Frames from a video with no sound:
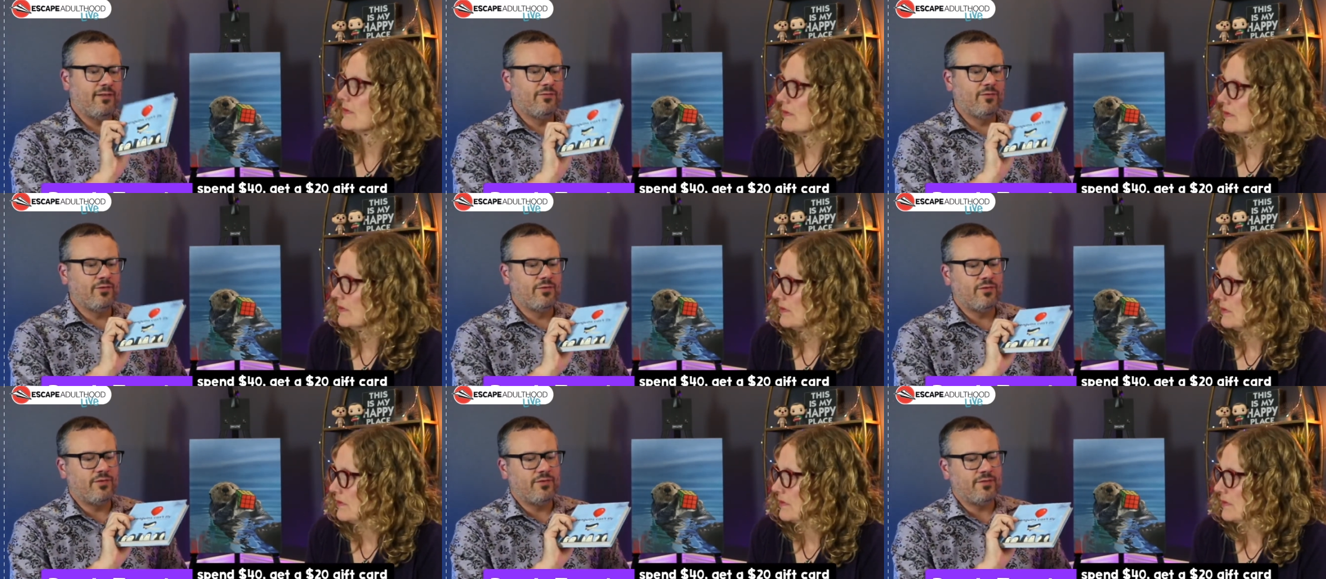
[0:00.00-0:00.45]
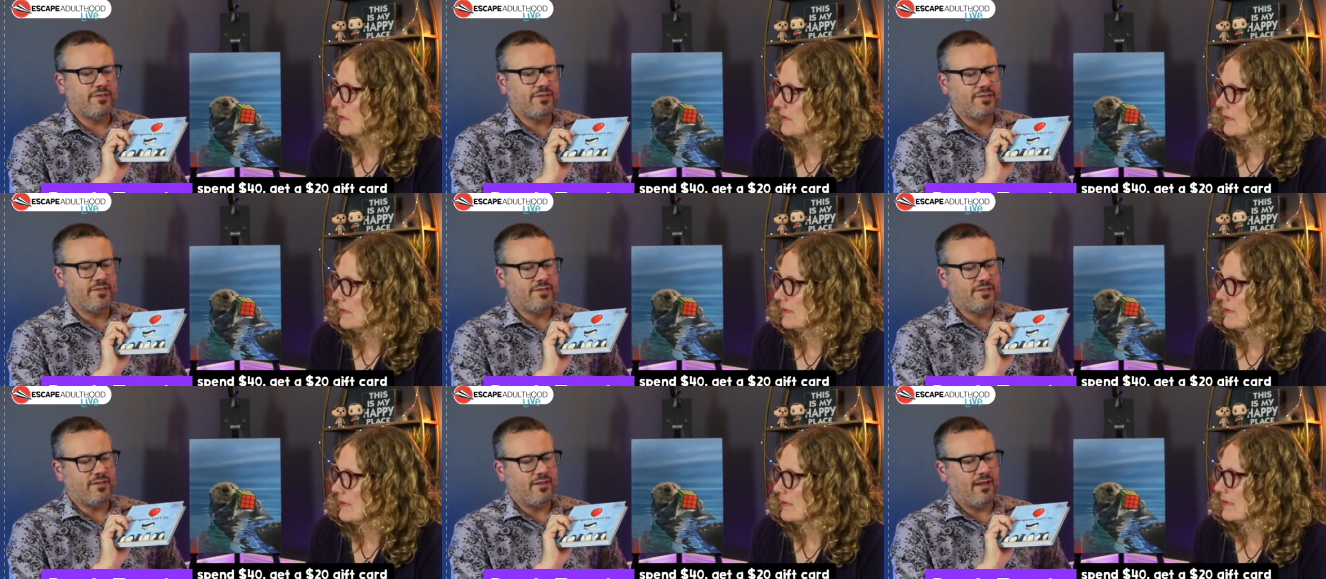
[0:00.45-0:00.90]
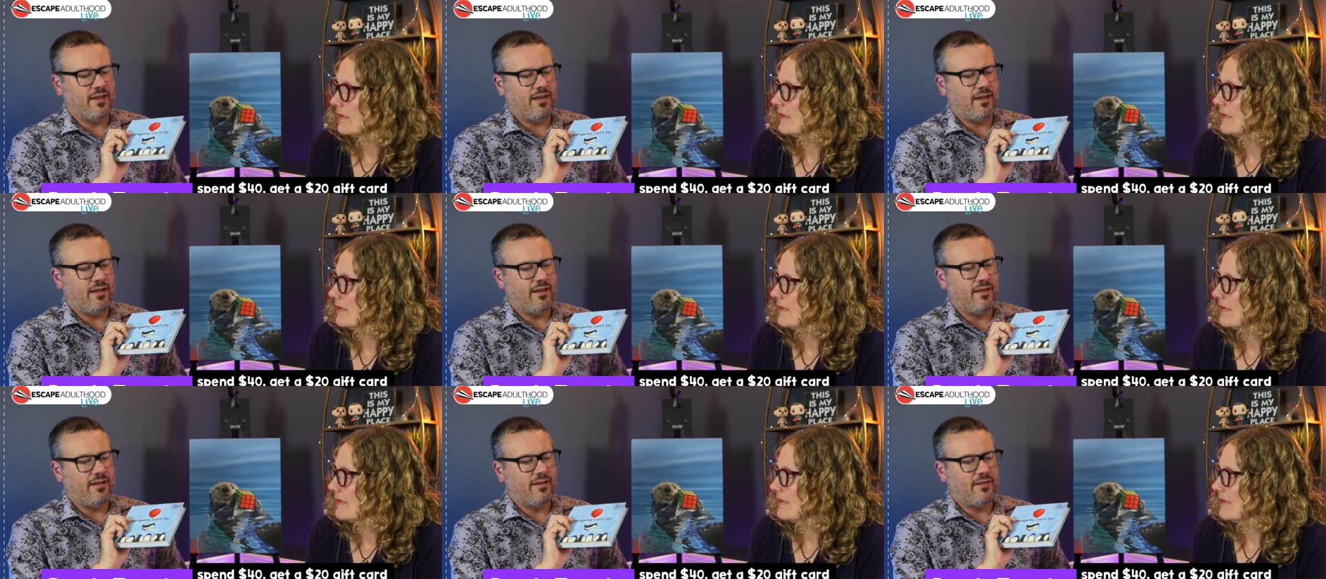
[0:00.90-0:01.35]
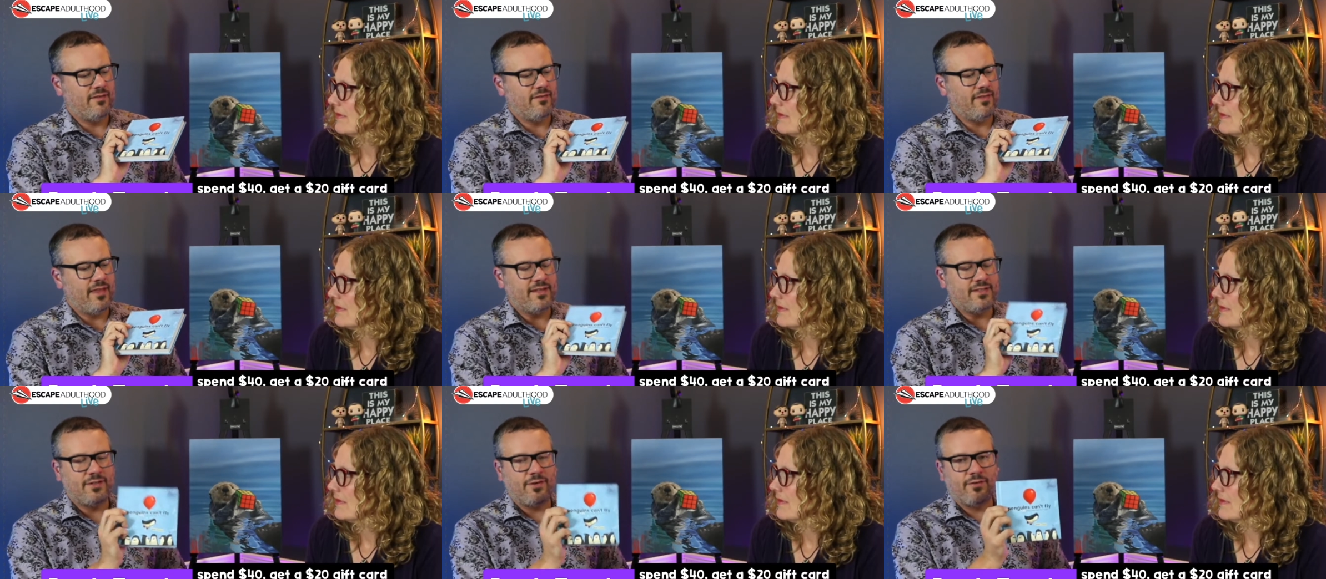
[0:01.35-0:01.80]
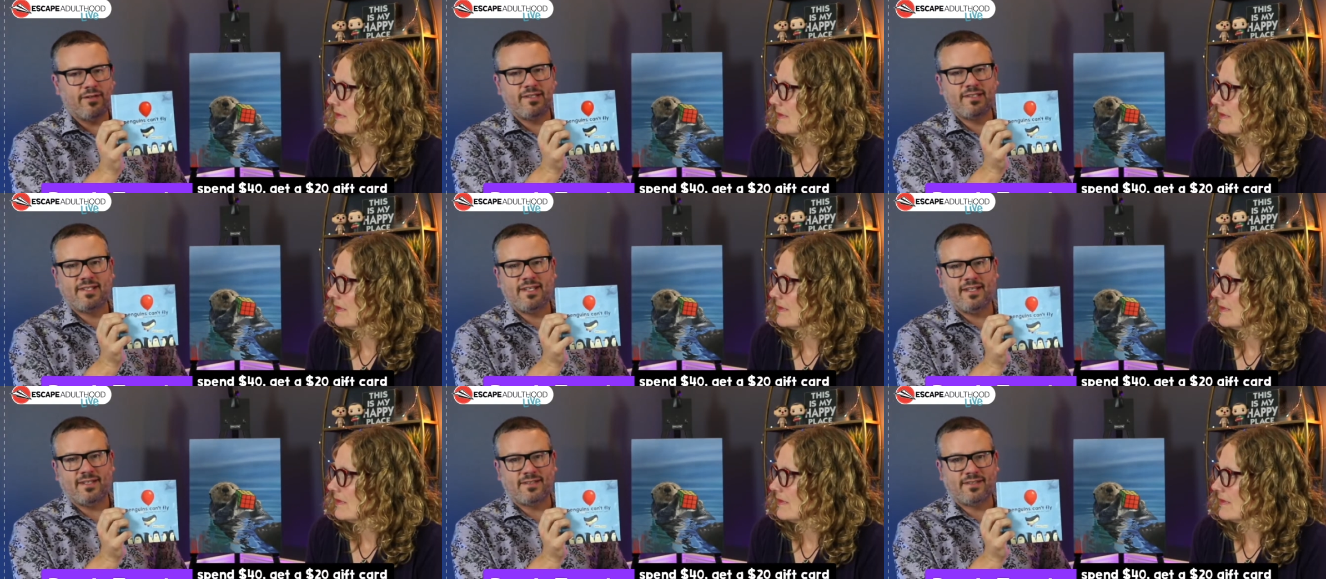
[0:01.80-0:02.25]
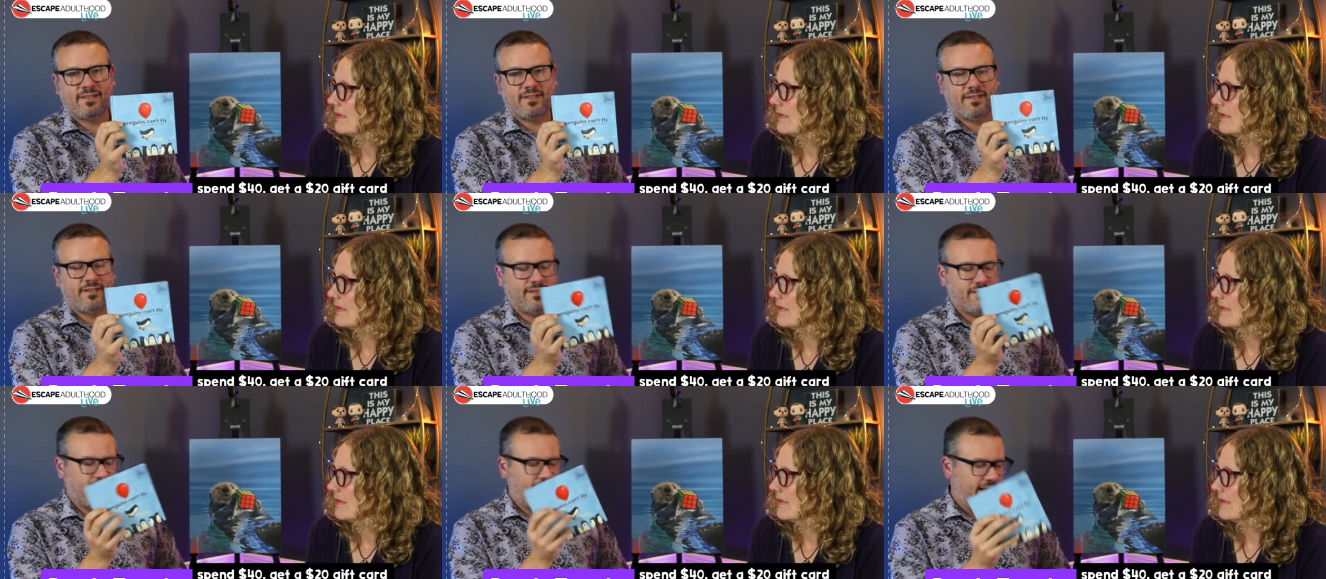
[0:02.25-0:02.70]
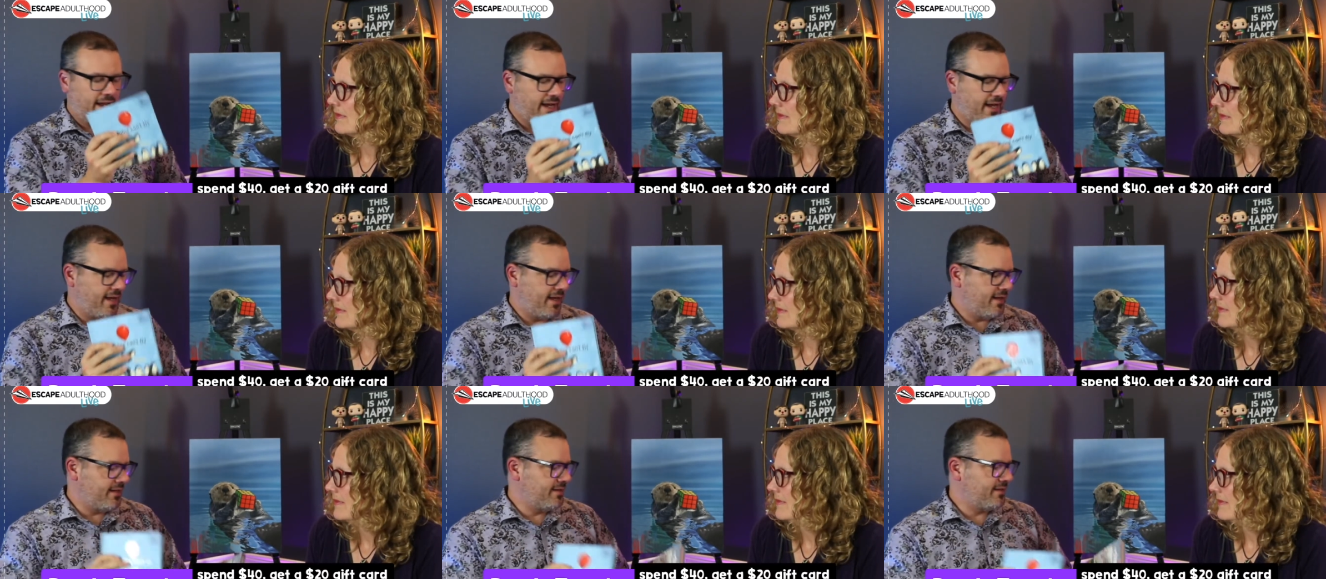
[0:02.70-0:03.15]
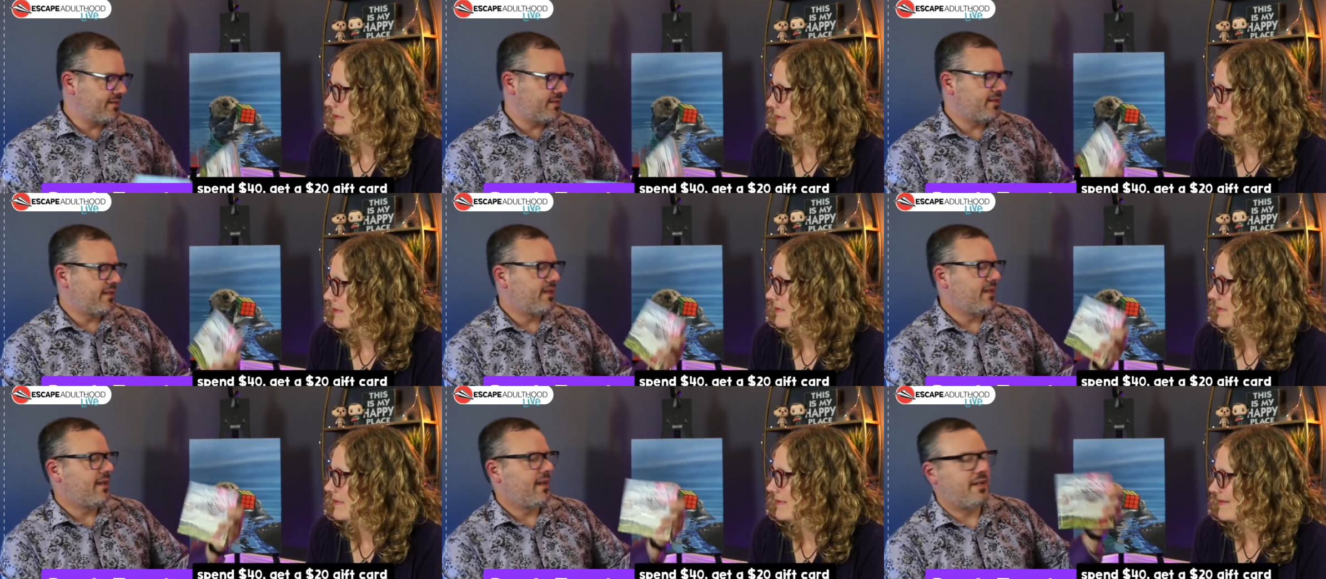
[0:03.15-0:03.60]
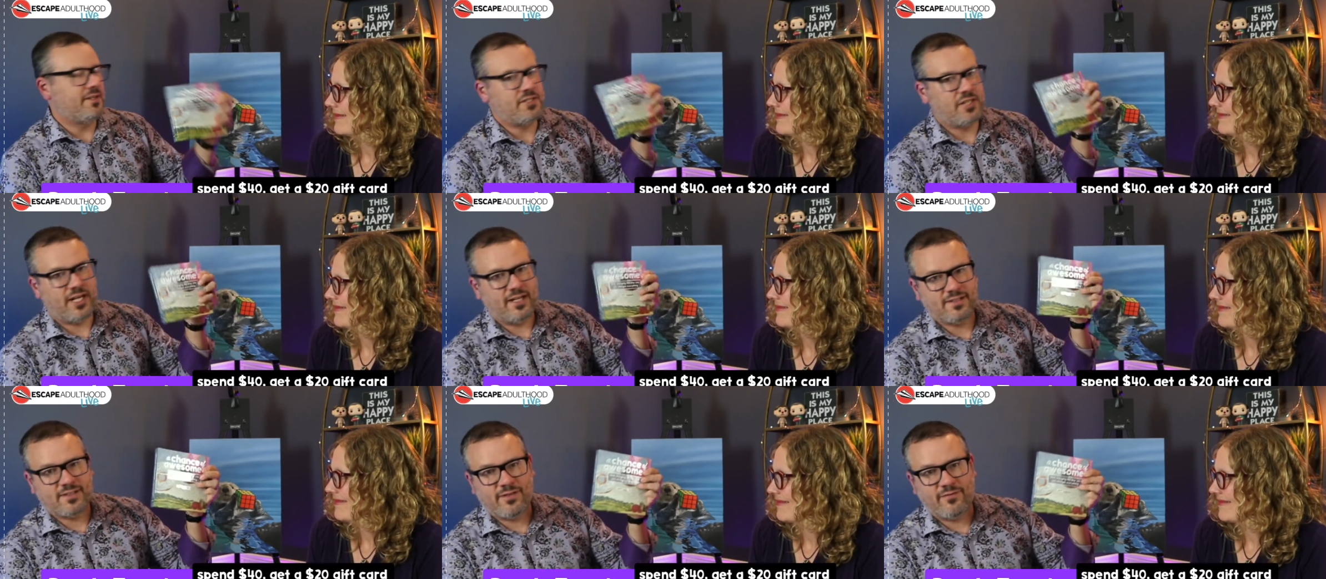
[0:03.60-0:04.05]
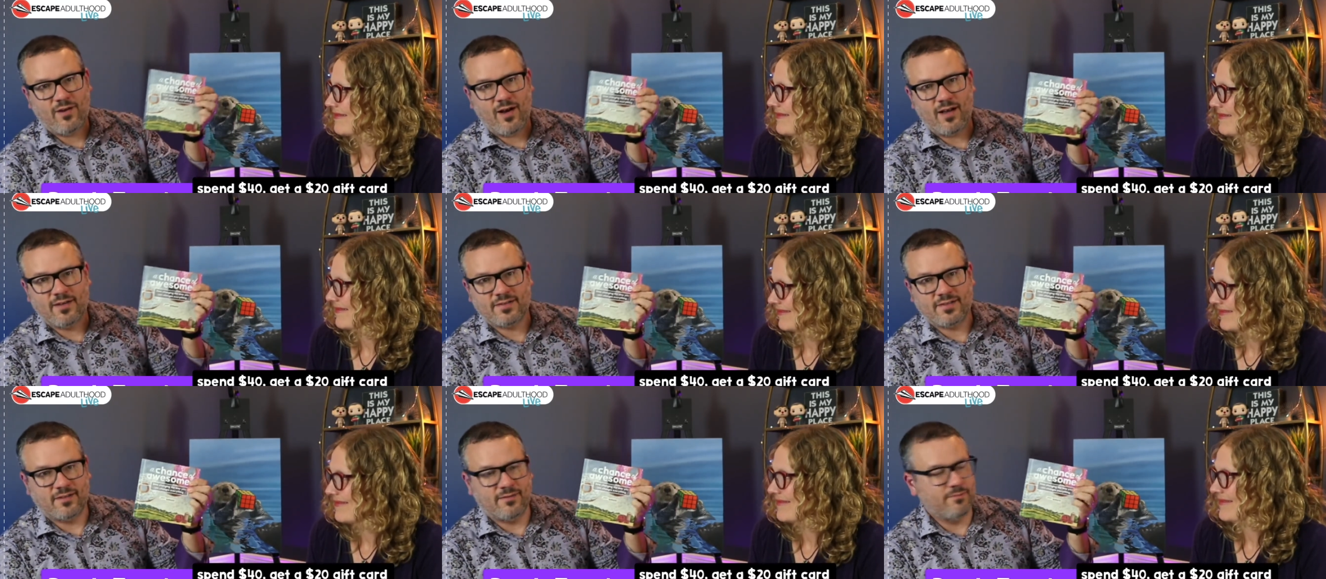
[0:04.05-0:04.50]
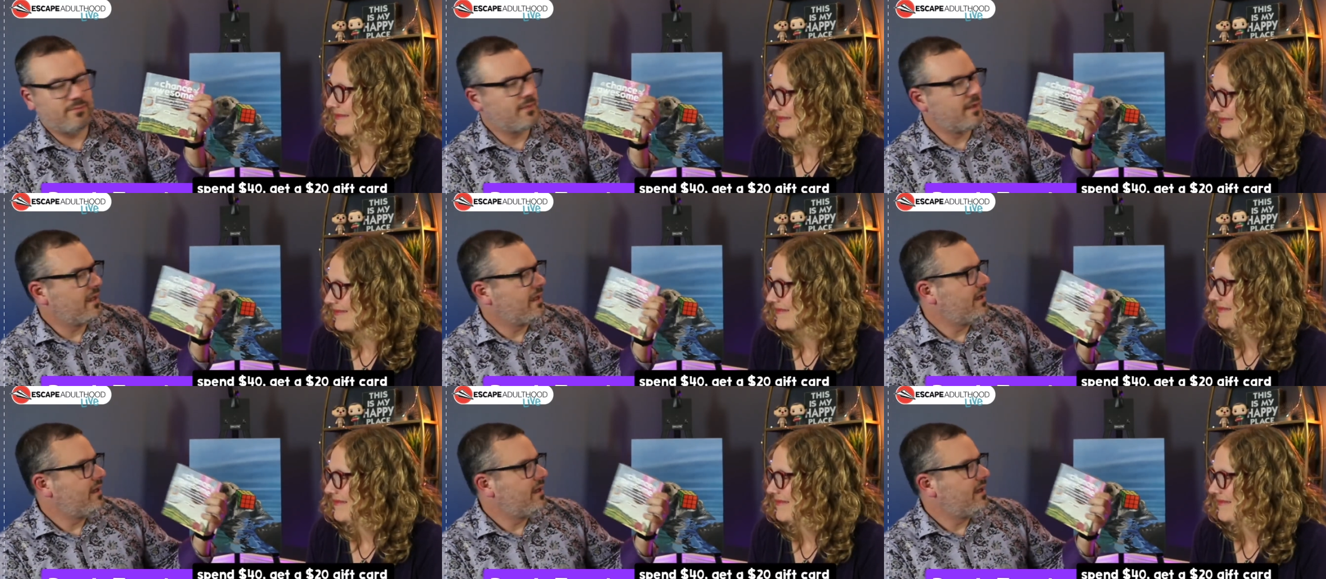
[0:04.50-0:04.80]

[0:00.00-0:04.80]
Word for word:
Speaker 1: rules uh, that don't exist, and a chance of awesome.